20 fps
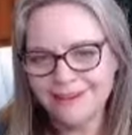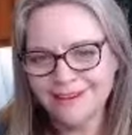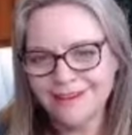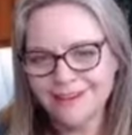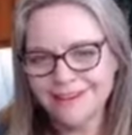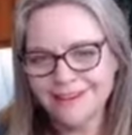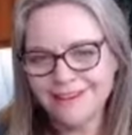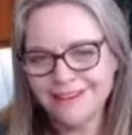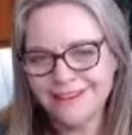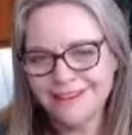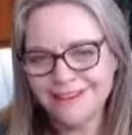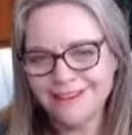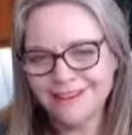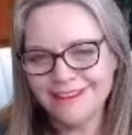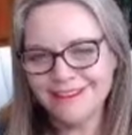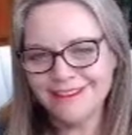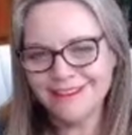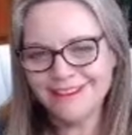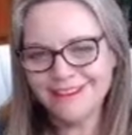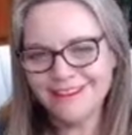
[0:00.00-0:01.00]

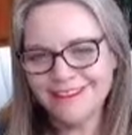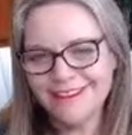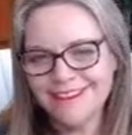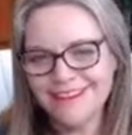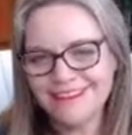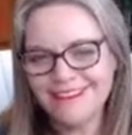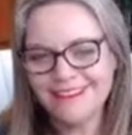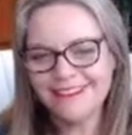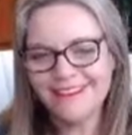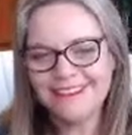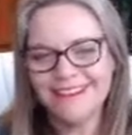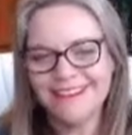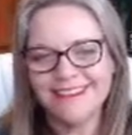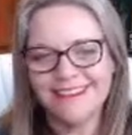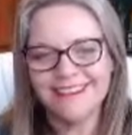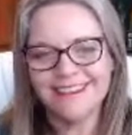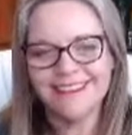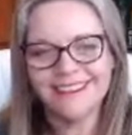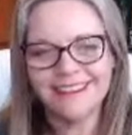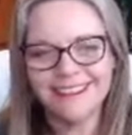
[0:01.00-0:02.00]

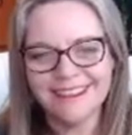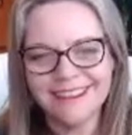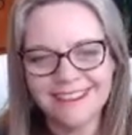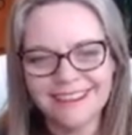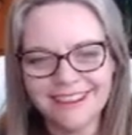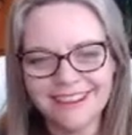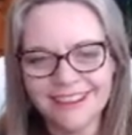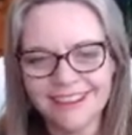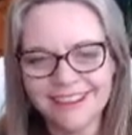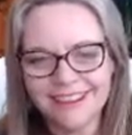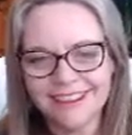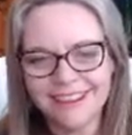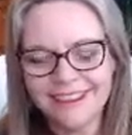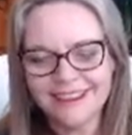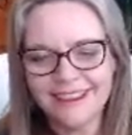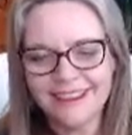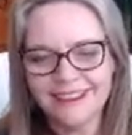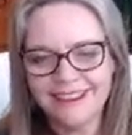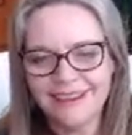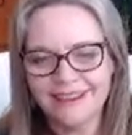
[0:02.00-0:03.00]

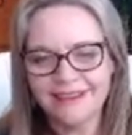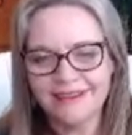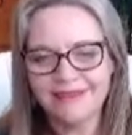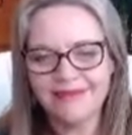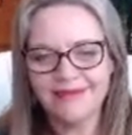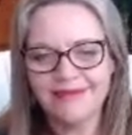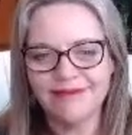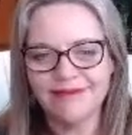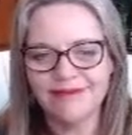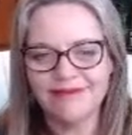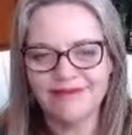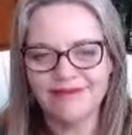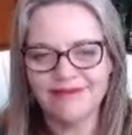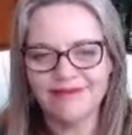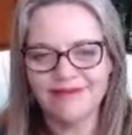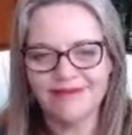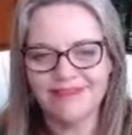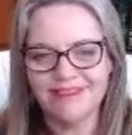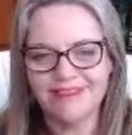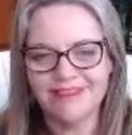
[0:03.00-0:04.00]

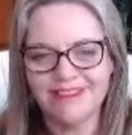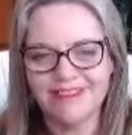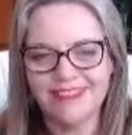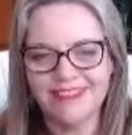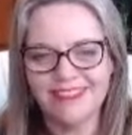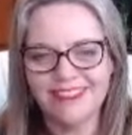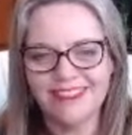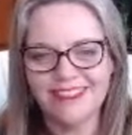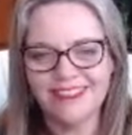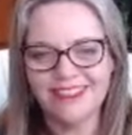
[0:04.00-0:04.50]
The person shown says nothing.